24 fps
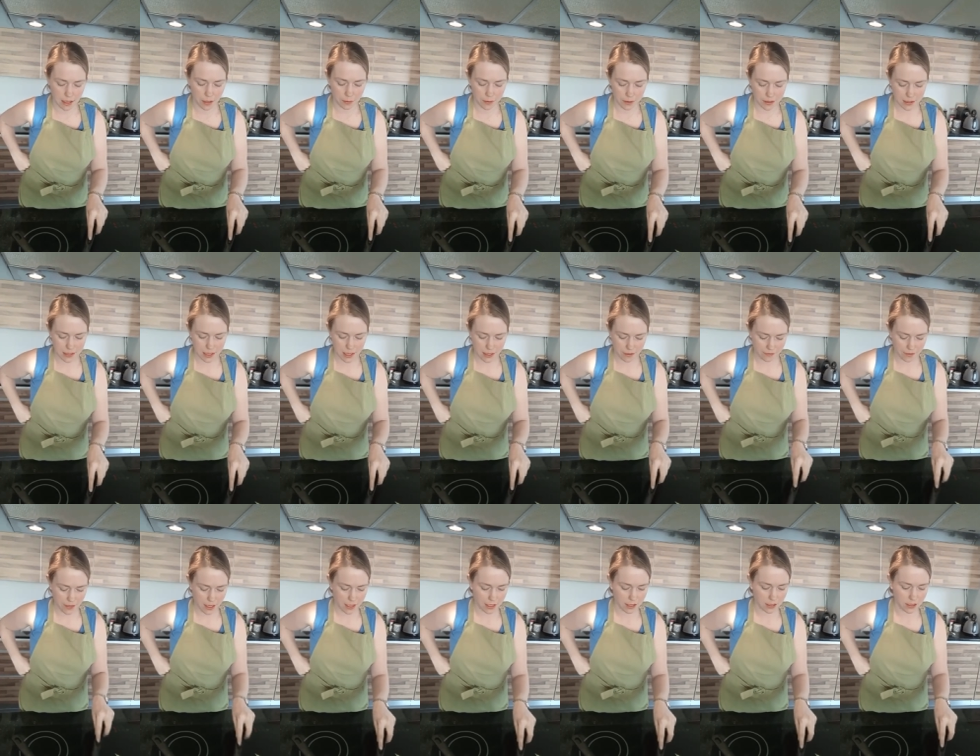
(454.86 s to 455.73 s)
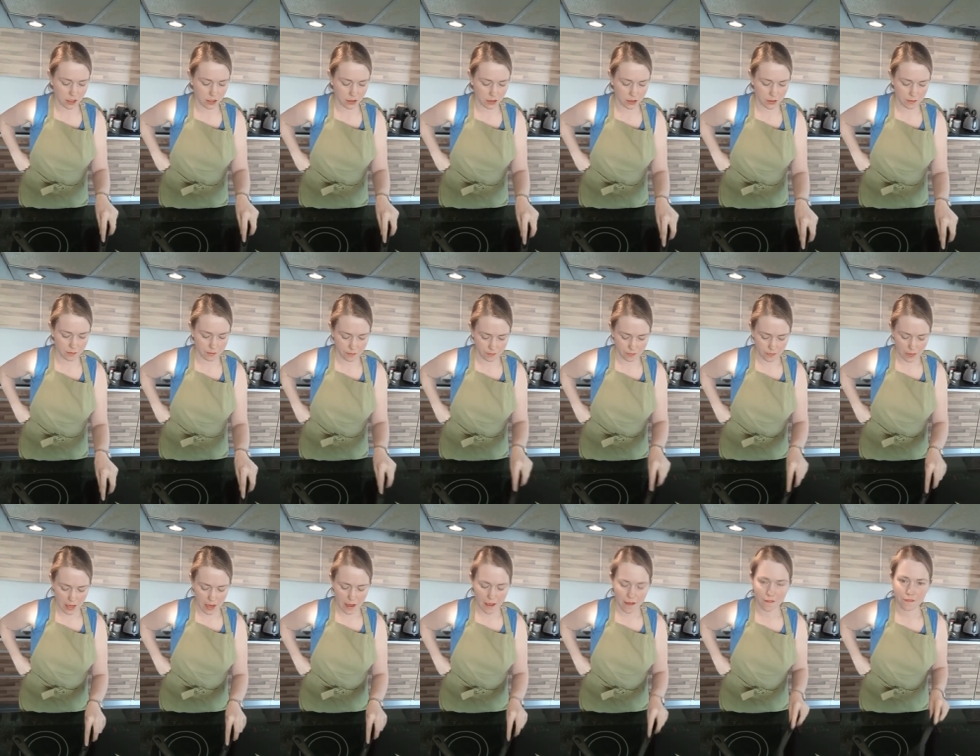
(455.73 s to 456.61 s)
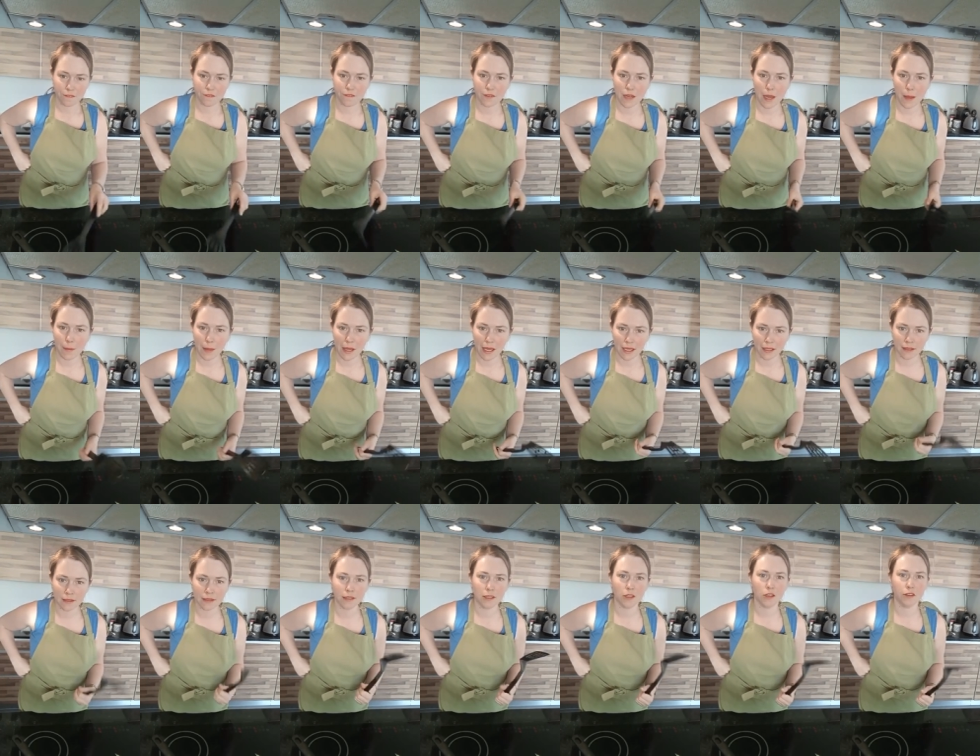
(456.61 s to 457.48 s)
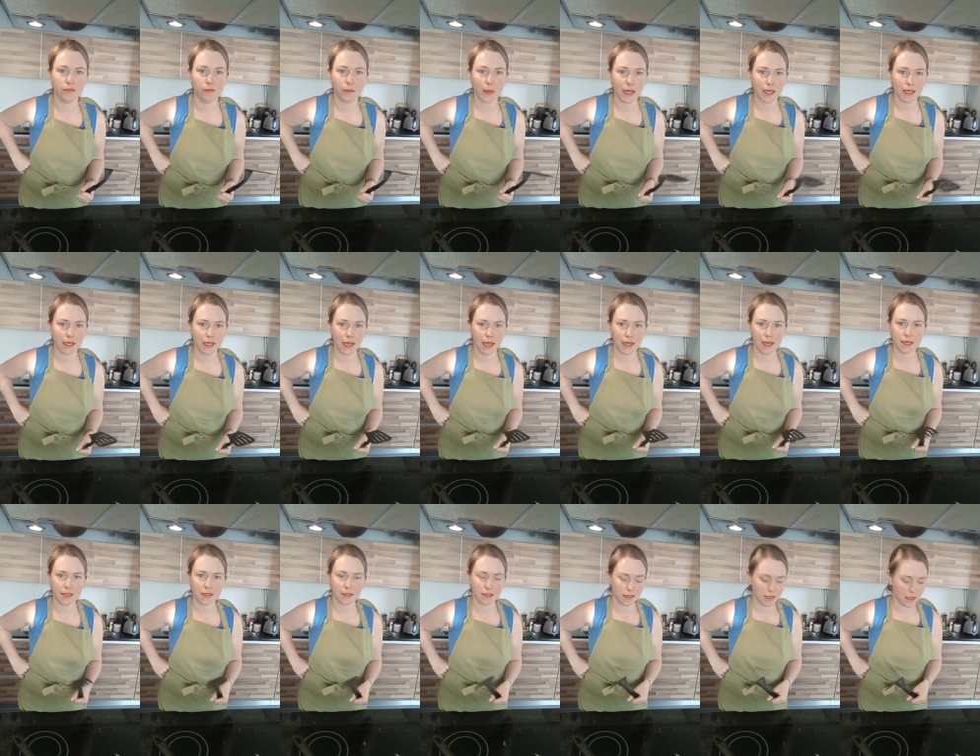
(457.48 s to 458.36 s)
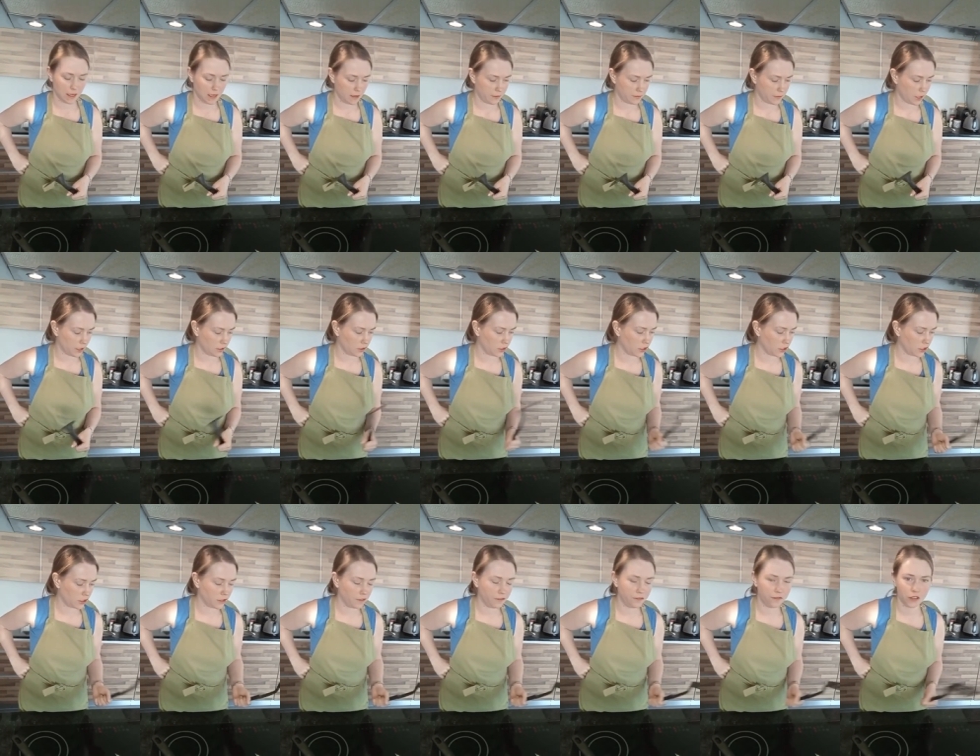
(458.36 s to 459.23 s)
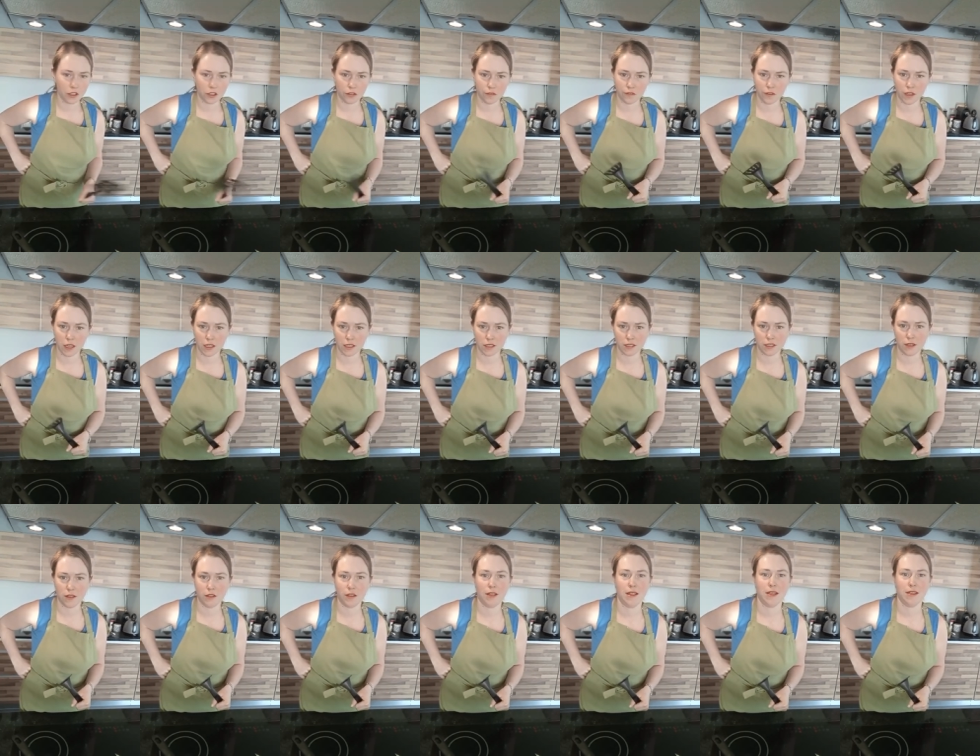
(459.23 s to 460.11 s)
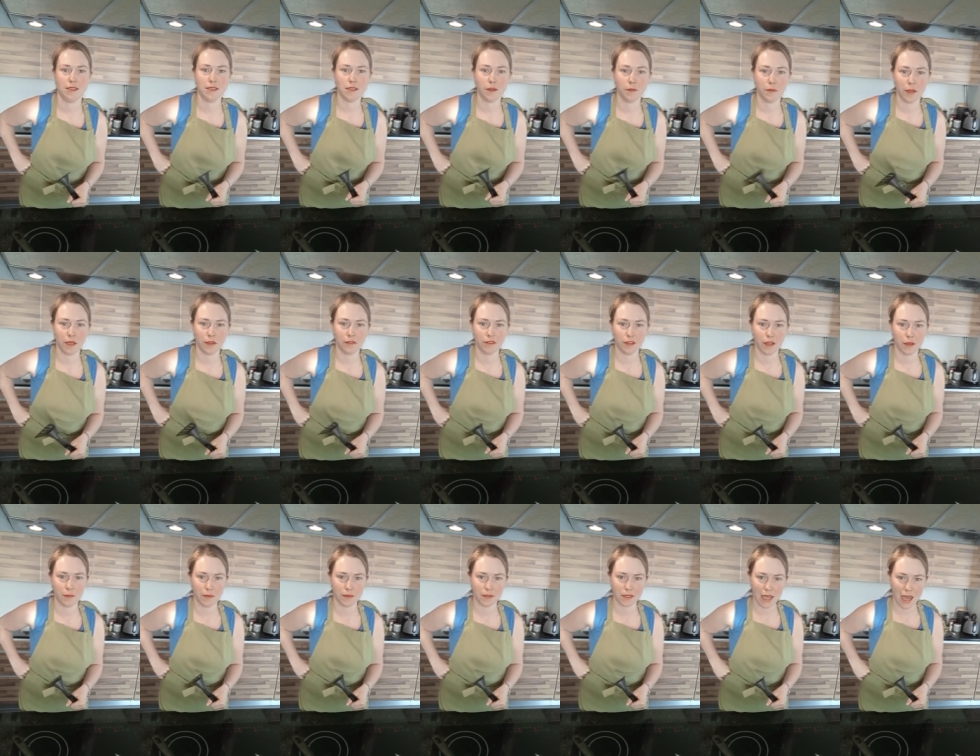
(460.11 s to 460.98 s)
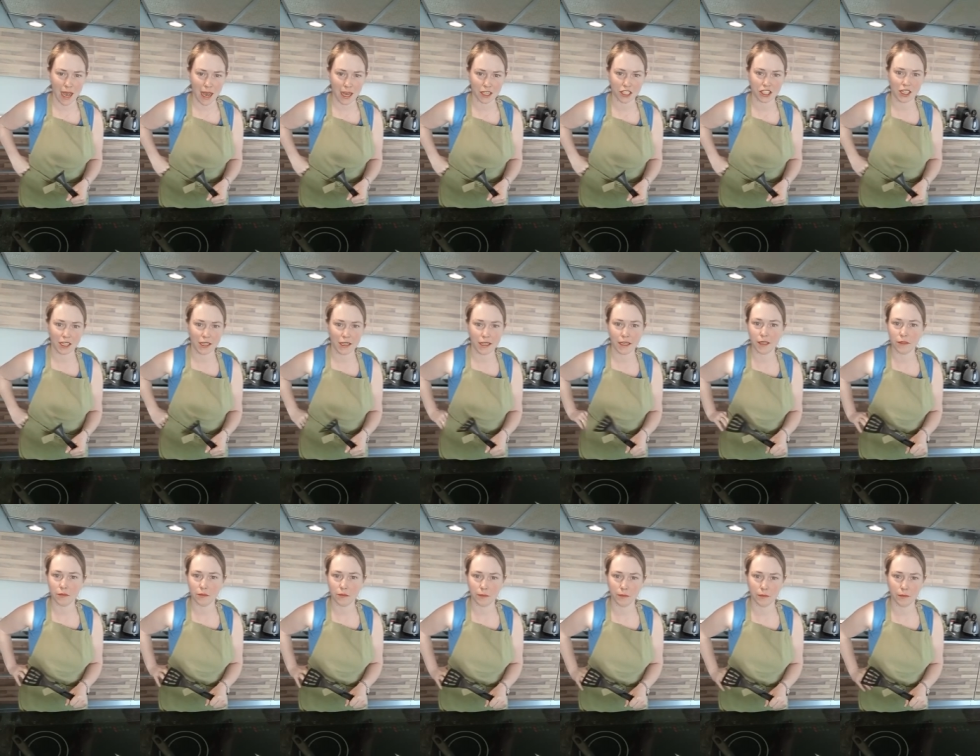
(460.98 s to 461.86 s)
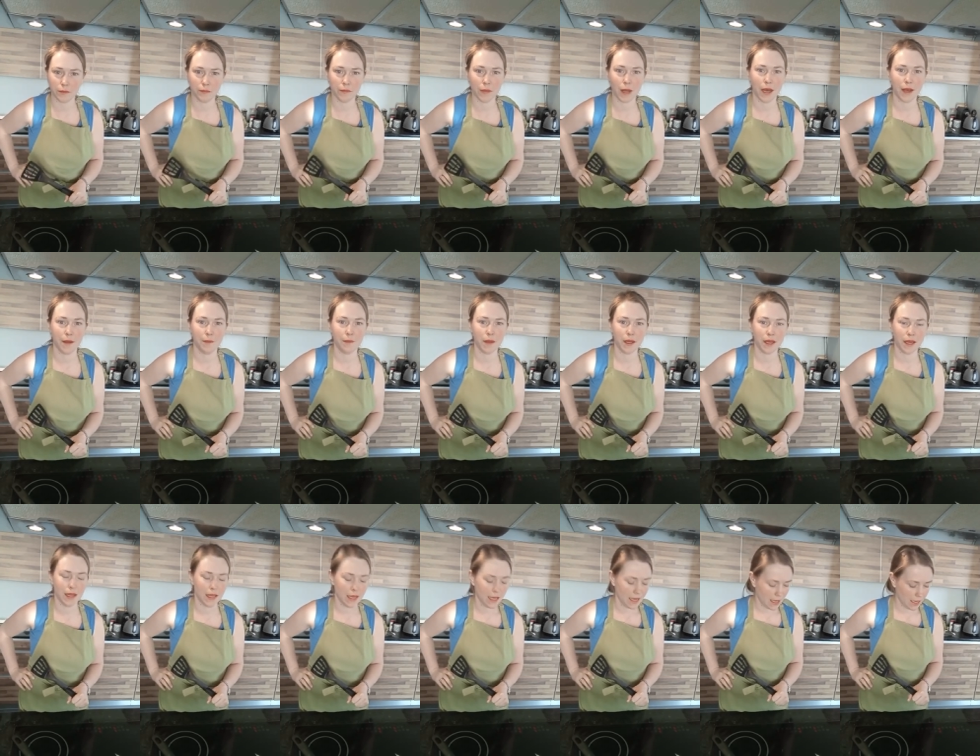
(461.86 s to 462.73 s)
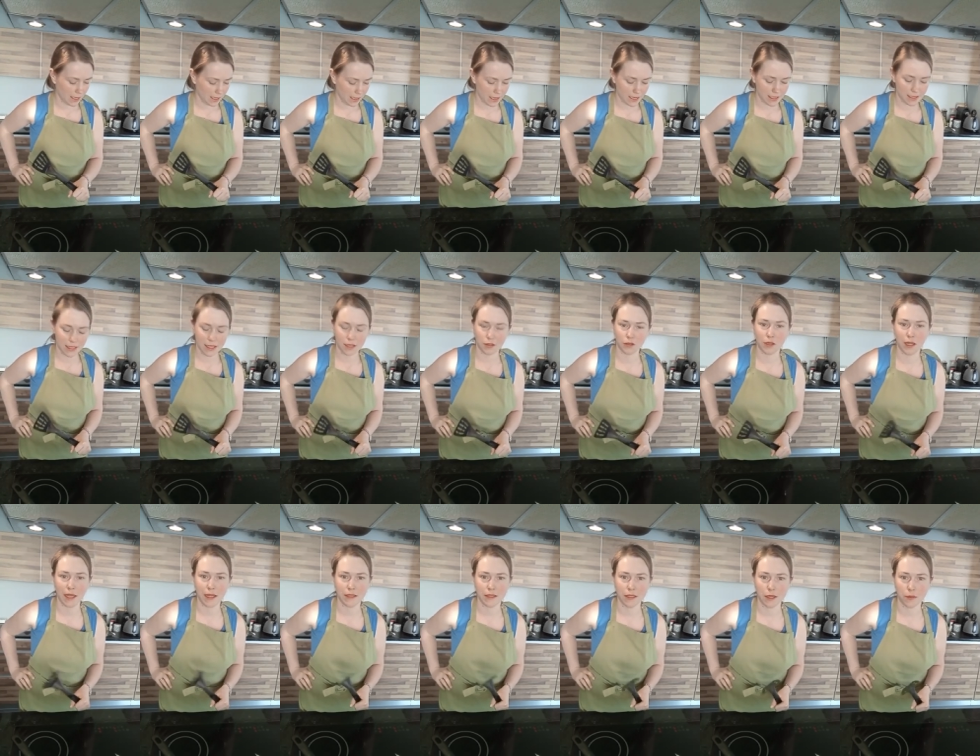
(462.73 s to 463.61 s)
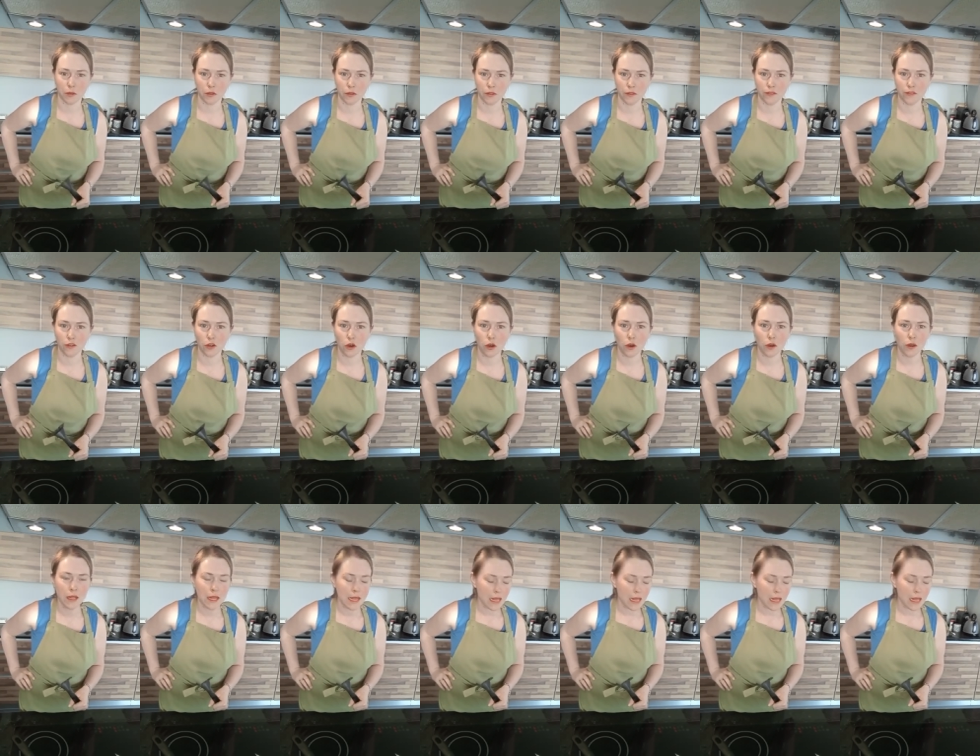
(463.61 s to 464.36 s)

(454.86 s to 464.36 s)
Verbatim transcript: up and see if they can do some flipping of pancakes. Um, I'll cook a few first so that there's something for them to actually eat um, in case they will end up on the floor.